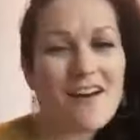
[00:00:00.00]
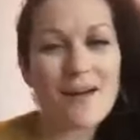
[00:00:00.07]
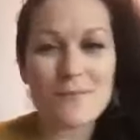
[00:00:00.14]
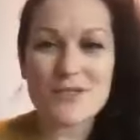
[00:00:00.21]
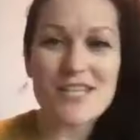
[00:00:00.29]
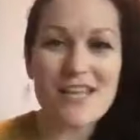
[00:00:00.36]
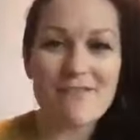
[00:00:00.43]
oh,
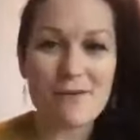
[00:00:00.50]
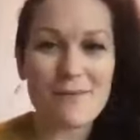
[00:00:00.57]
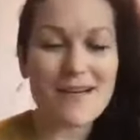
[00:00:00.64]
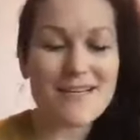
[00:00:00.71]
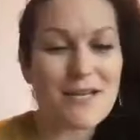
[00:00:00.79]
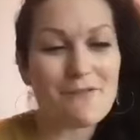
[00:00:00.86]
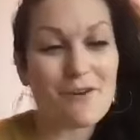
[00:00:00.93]
I'm just giving
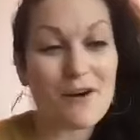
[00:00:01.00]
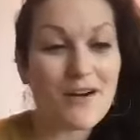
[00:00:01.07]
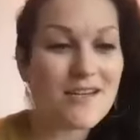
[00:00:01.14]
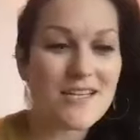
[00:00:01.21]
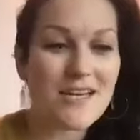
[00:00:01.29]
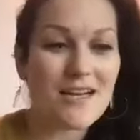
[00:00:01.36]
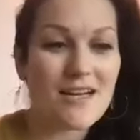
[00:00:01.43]
myself a
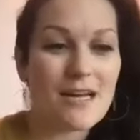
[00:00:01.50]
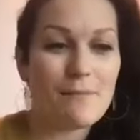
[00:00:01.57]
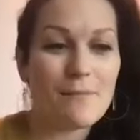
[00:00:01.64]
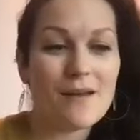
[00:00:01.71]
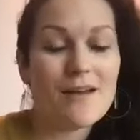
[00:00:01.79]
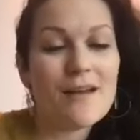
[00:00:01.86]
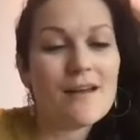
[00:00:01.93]
hard
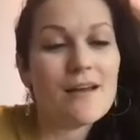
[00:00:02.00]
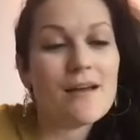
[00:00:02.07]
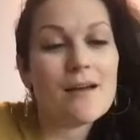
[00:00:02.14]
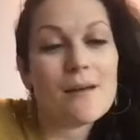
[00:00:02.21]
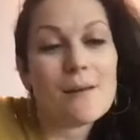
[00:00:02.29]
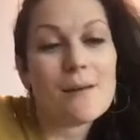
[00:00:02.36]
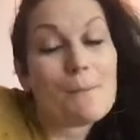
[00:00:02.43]
time.
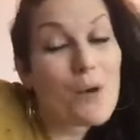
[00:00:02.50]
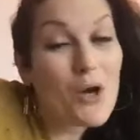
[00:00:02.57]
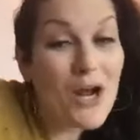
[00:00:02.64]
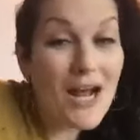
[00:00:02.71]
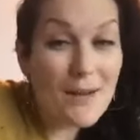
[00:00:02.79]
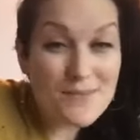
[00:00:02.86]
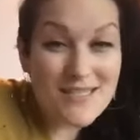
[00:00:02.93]

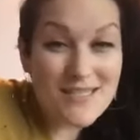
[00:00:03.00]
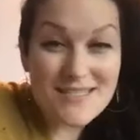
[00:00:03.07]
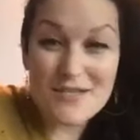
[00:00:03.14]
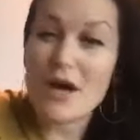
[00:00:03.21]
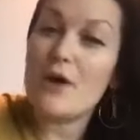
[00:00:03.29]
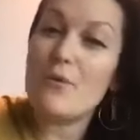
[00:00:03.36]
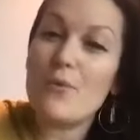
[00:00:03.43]
Perhaps that's
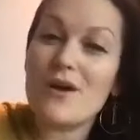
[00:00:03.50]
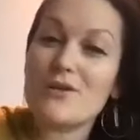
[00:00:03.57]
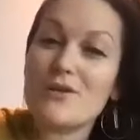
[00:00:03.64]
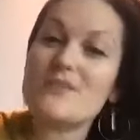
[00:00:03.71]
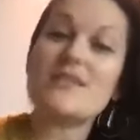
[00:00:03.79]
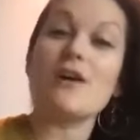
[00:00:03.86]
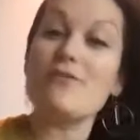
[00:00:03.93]
not what
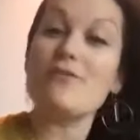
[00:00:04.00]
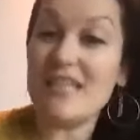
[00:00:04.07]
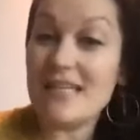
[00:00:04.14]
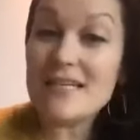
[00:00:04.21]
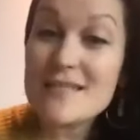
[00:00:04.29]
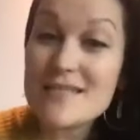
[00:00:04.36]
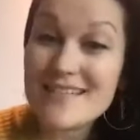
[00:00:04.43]
yourself
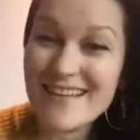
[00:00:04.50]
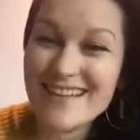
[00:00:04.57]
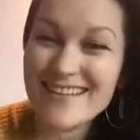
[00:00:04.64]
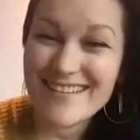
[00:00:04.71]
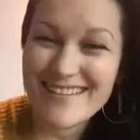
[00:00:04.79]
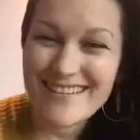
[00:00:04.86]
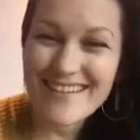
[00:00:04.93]
needs
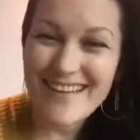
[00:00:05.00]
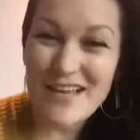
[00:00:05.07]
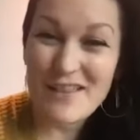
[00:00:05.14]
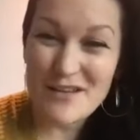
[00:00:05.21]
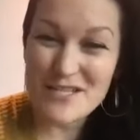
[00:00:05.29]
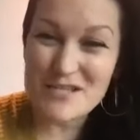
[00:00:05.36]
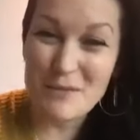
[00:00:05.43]

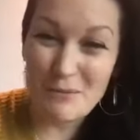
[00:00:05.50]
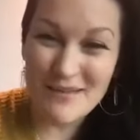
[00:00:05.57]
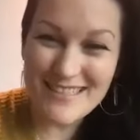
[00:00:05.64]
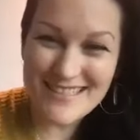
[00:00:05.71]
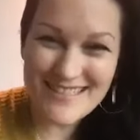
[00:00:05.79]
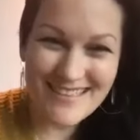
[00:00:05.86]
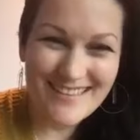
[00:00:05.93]
in this
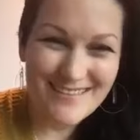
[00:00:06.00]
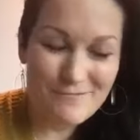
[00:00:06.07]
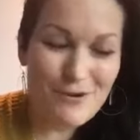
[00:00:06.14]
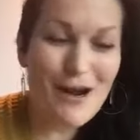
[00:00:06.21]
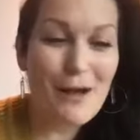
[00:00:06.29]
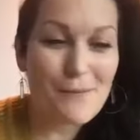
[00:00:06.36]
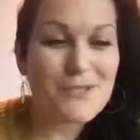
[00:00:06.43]
moment.
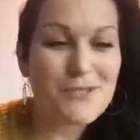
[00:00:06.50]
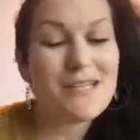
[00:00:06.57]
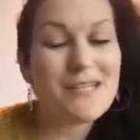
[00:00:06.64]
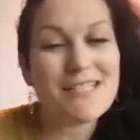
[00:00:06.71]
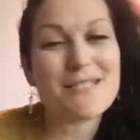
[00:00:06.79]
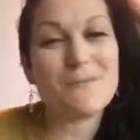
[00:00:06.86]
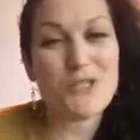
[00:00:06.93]
Perhaps you
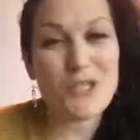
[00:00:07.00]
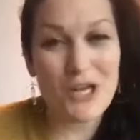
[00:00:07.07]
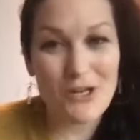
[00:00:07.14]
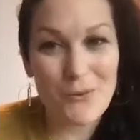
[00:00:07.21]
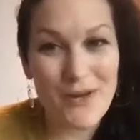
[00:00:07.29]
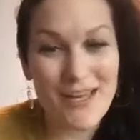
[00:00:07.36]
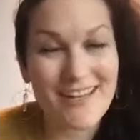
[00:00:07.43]
need some
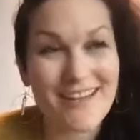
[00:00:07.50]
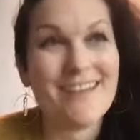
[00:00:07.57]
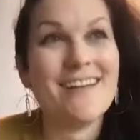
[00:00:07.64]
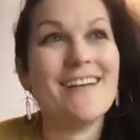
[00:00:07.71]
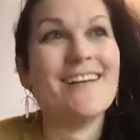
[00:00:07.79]
genuine